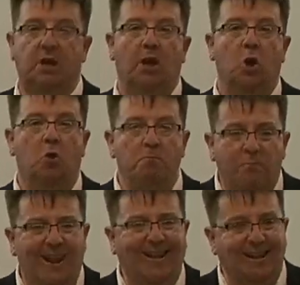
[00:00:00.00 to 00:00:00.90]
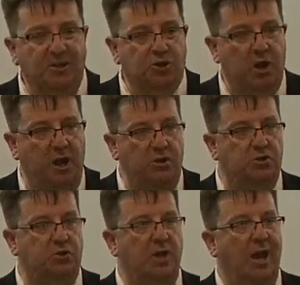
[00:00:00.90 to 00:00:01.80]
completely changed
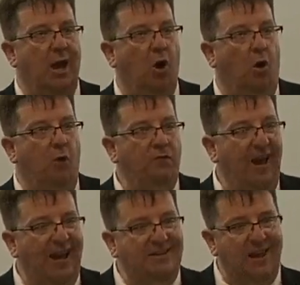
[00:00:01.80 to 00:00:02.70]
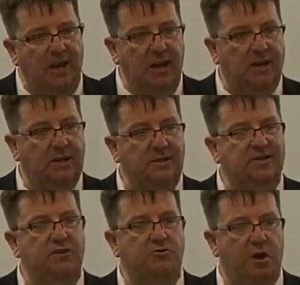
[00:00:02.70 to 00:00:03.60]
of Edenic
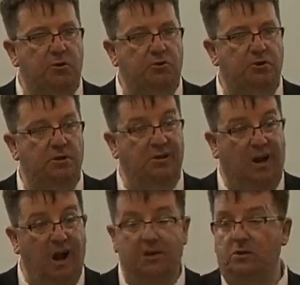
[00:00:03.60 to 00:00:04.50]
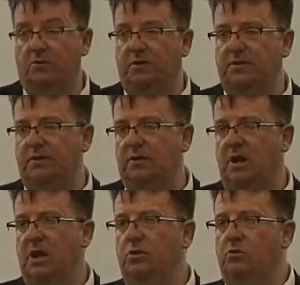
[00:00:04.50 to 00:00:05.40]
situation, the Garden of Eden,
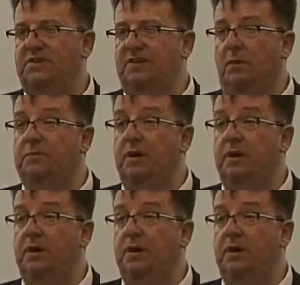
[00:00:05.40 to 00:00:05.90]
to something